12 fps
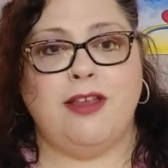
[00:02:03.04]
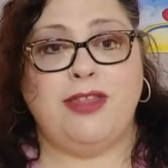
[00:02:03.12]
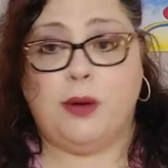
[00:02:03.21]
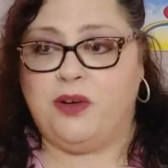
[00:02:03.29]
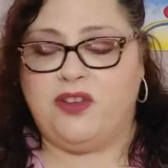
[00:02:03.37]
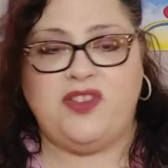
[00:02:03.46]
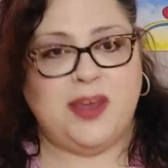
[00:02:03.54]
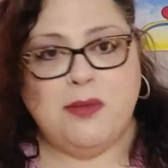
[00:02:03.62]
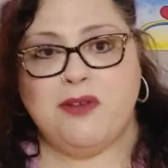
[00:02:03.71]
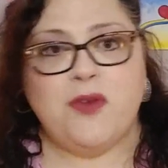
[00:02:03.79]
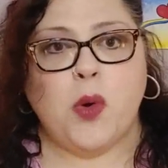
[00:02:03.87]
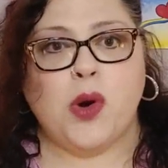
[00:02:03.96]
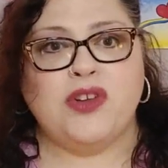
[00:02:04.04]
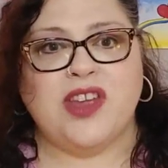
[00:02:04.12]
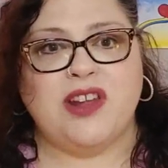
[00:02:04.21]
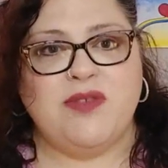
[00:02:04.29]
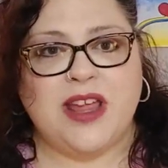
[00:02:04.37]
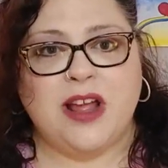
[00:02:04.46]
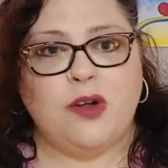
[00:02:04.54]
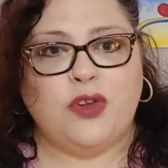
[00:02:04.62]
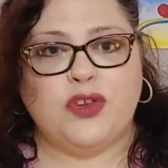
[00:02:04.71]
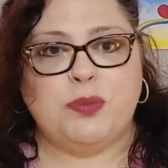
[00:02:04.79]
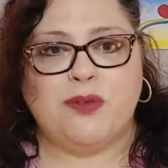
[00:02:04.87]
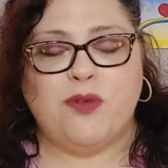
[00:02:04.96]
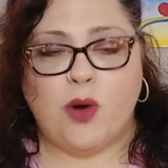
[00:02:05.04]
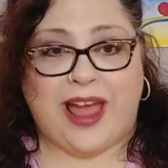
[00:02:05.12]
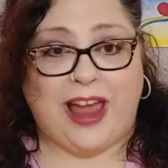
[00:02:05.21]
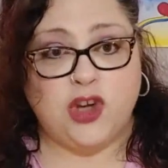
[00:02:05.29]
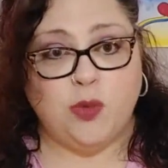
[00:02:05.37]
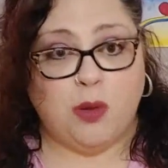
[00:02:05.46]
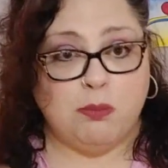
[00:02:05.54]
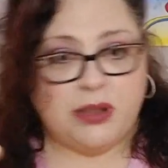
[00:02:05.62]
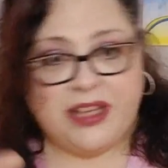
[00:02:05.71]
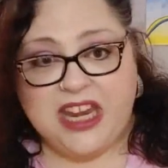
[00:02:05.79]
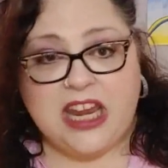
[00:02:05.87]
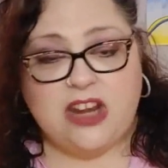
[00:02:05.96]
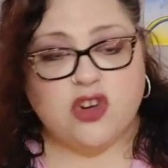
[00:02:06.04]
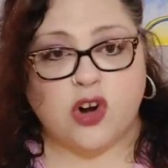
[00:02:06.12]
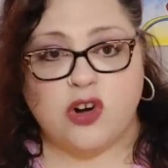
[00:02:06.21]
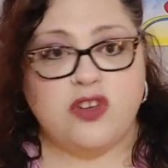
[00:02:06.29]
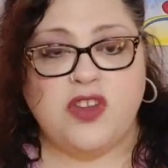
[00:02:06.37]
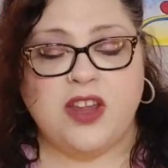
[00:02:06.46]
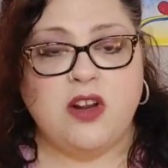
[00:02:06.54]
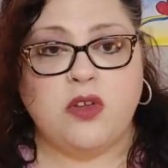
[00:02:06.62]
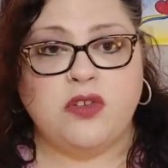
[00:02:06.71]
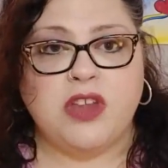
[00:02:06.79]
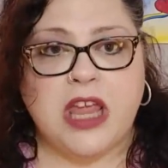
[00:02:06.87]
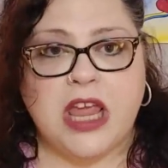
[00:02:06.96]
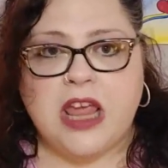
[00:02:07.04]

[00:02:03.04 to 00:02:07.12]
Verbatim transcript: There were semaphores on vehicles before actual blinky turn signals.